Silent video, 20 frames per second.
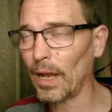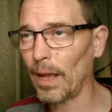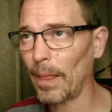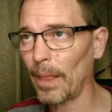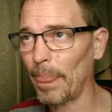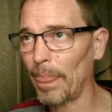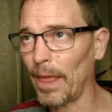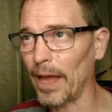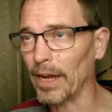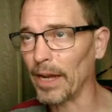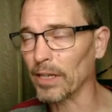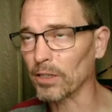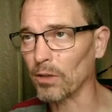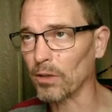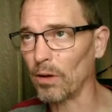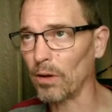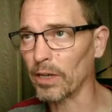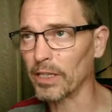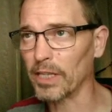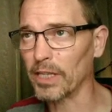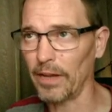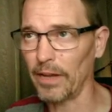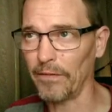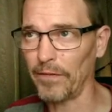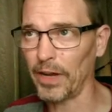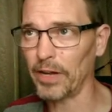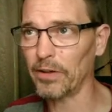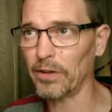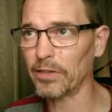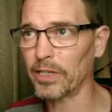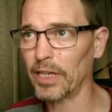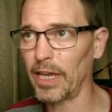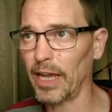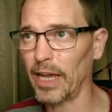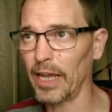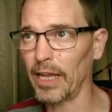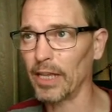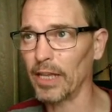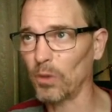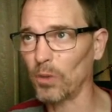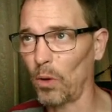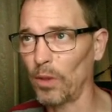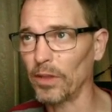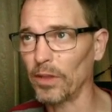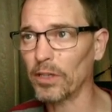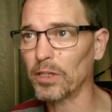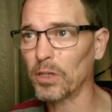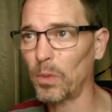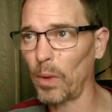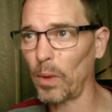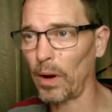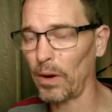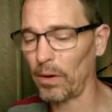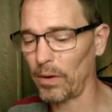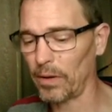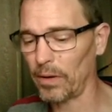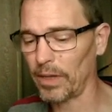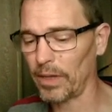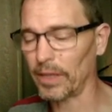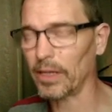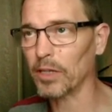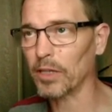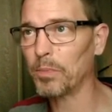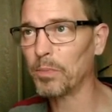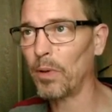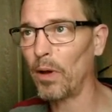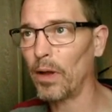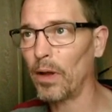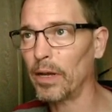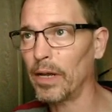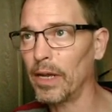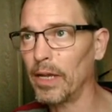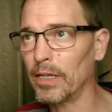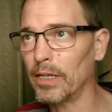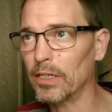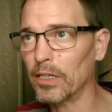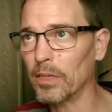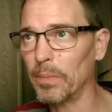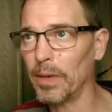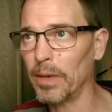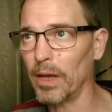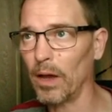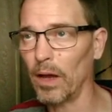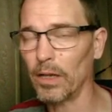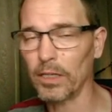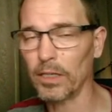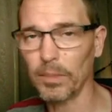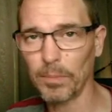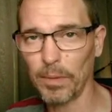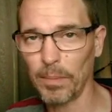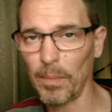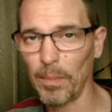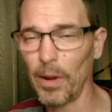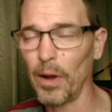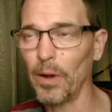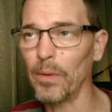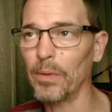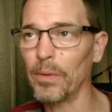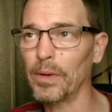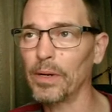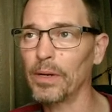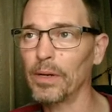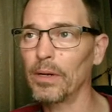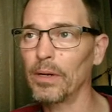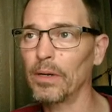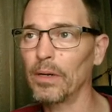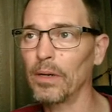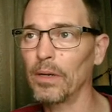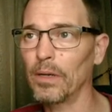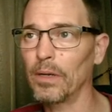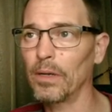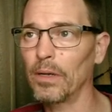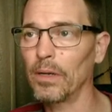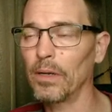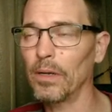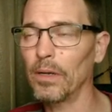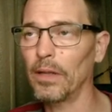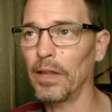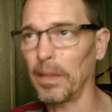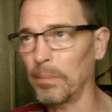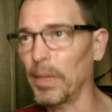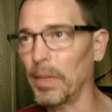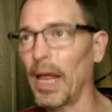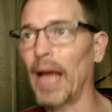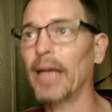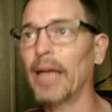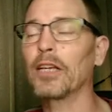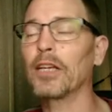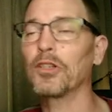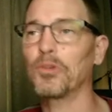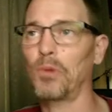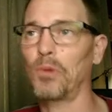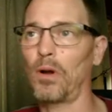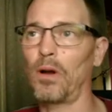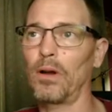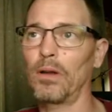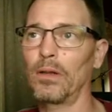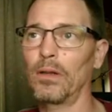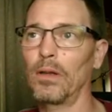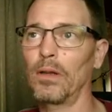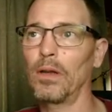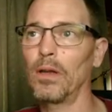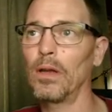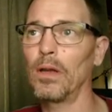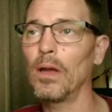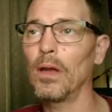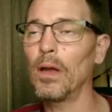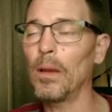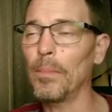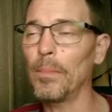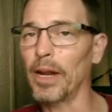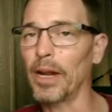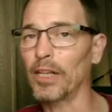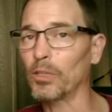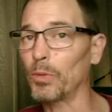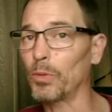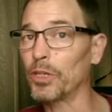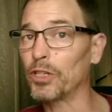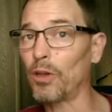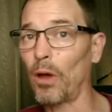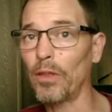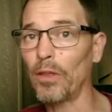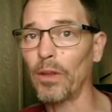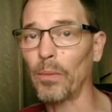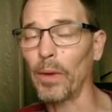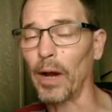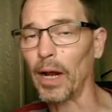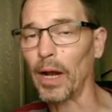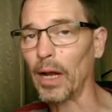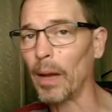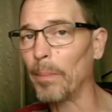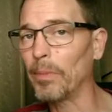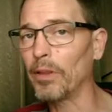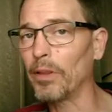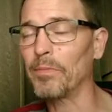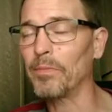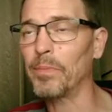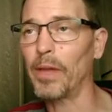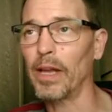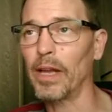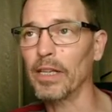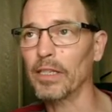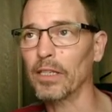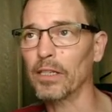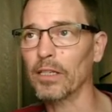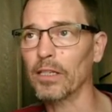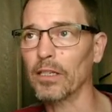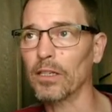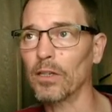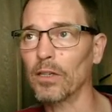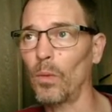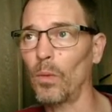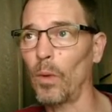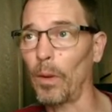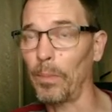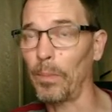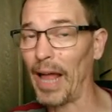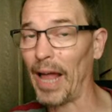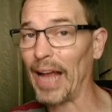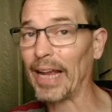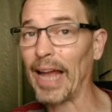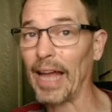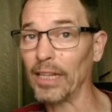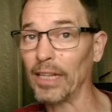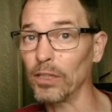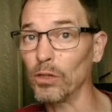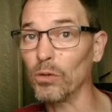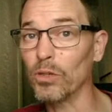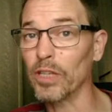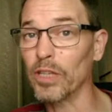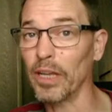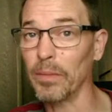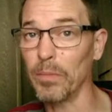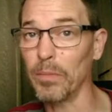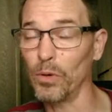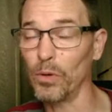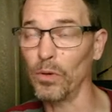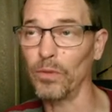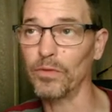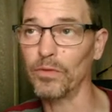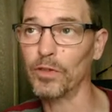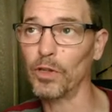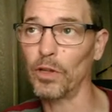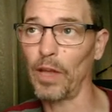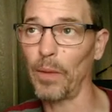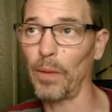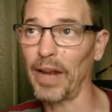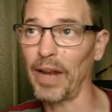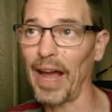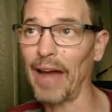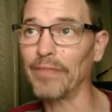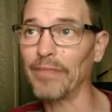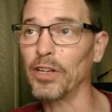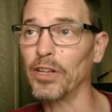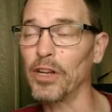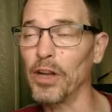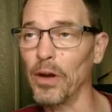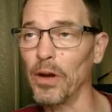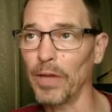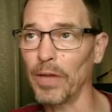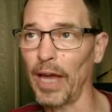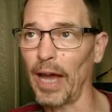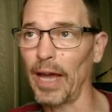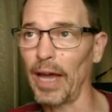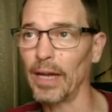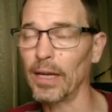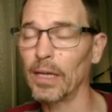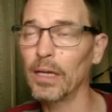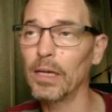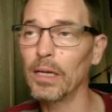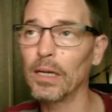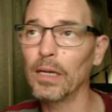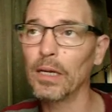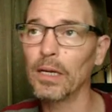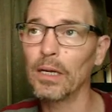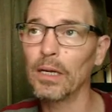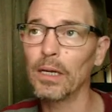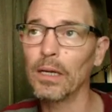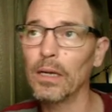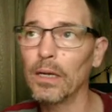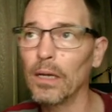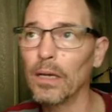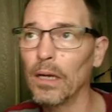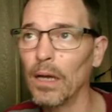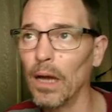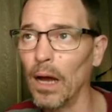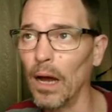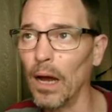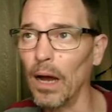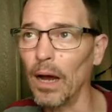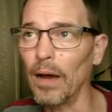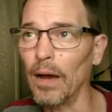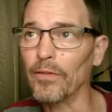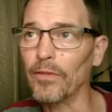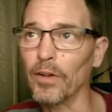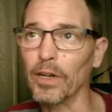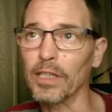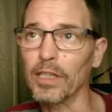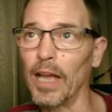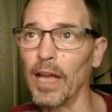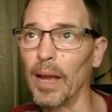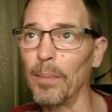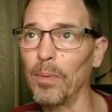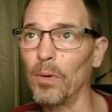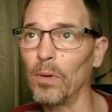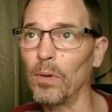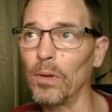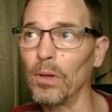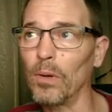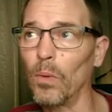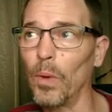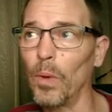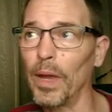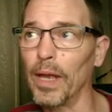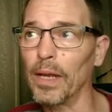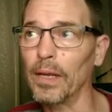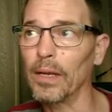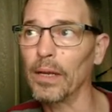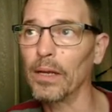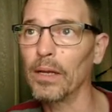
and as long as the defender's king is on the square that this pawn needs to be on to promote, then black can draw. But as we saw, there were a couple of places where black had losing moves, so they would have to know that. Uh, for example, when